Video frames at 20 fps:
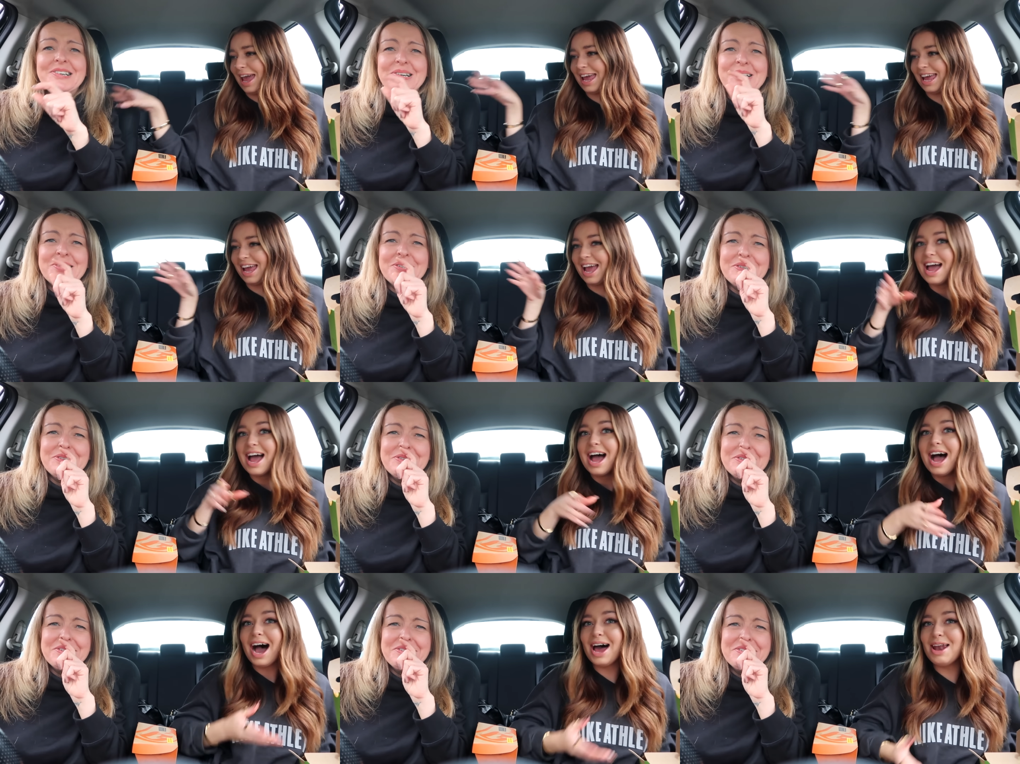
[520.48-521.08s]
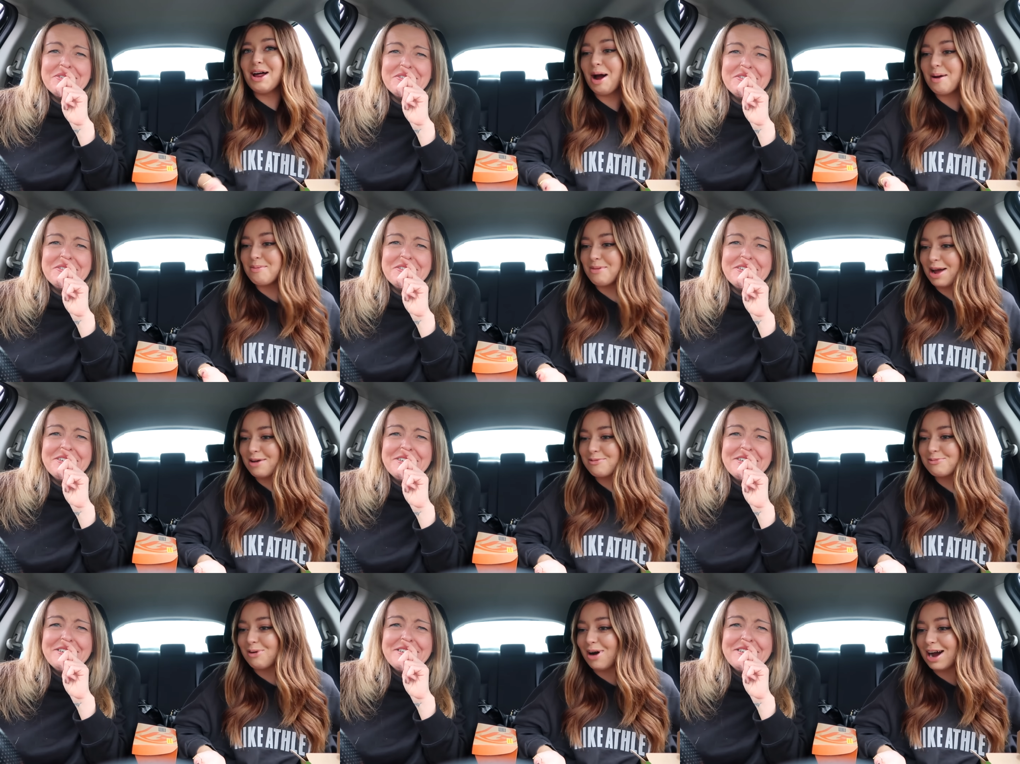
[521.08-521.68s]
Speaker 1: and I'm like,
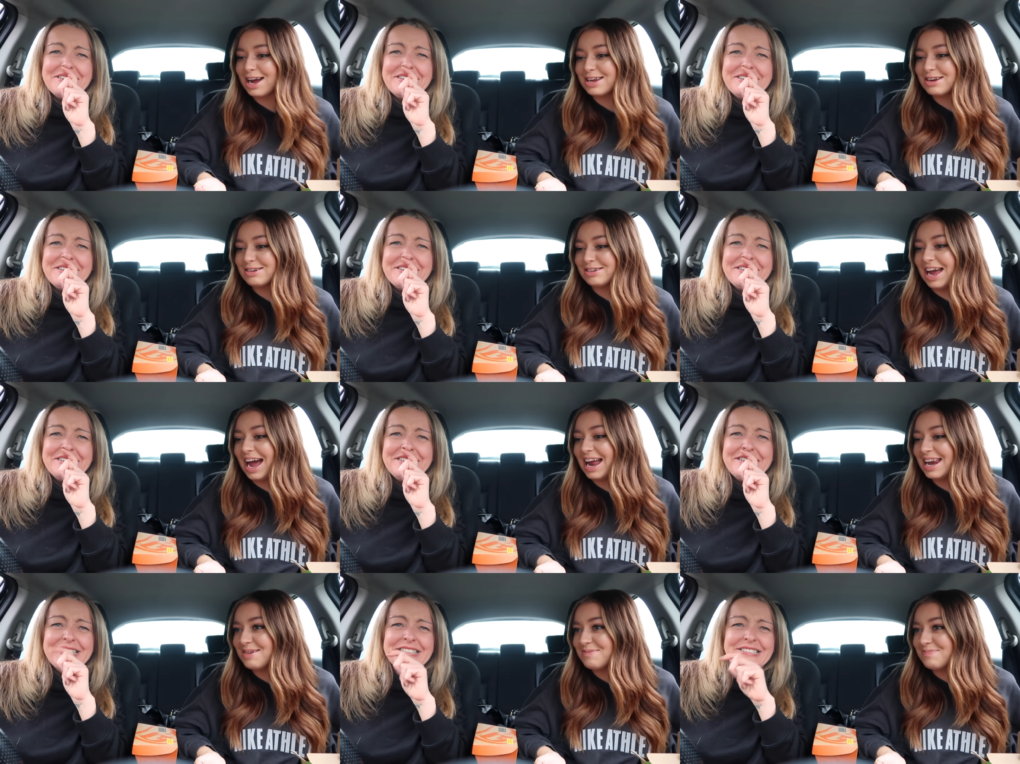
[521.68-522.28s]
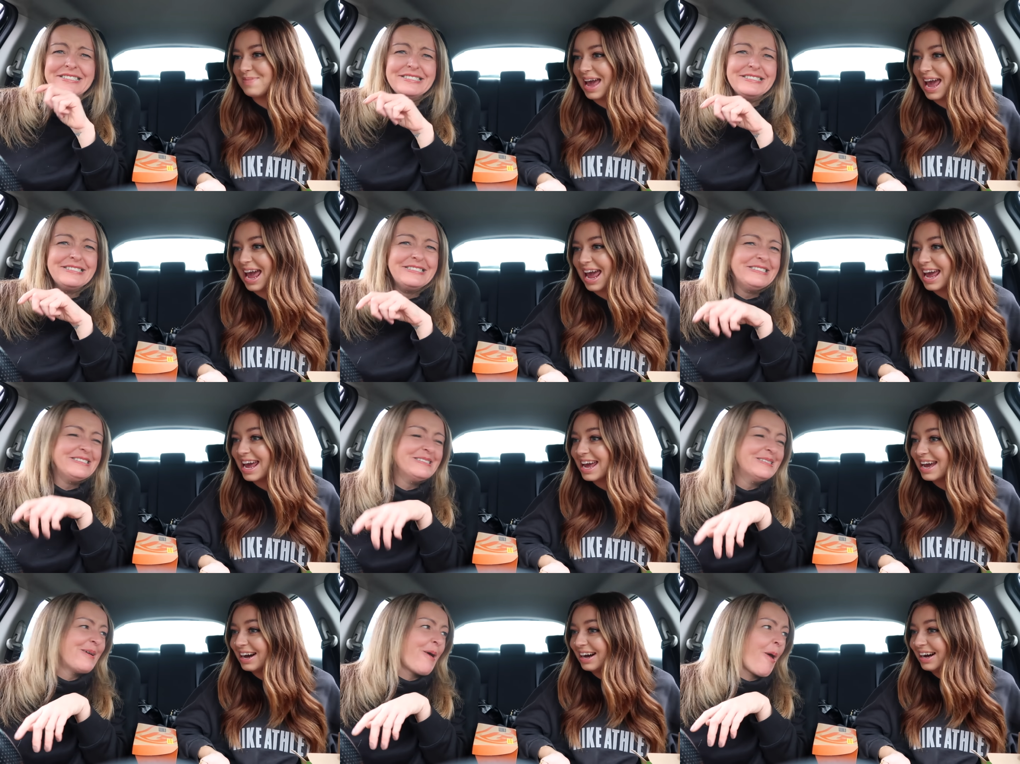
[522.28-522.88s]
why are you telling
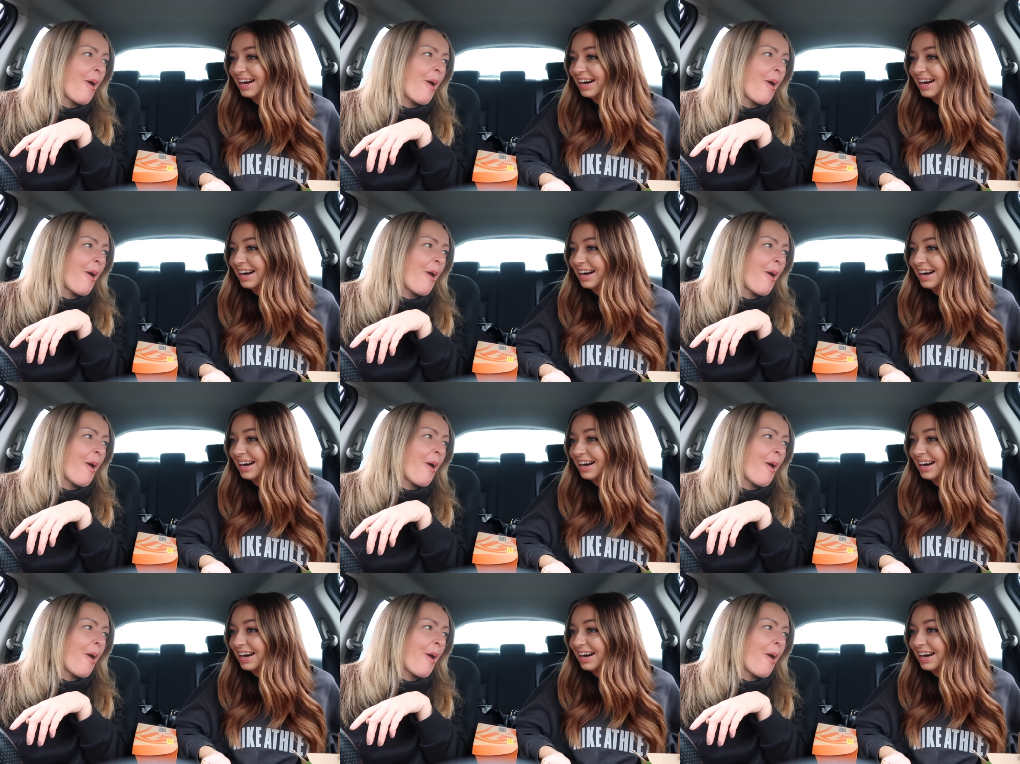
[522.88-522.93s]
me?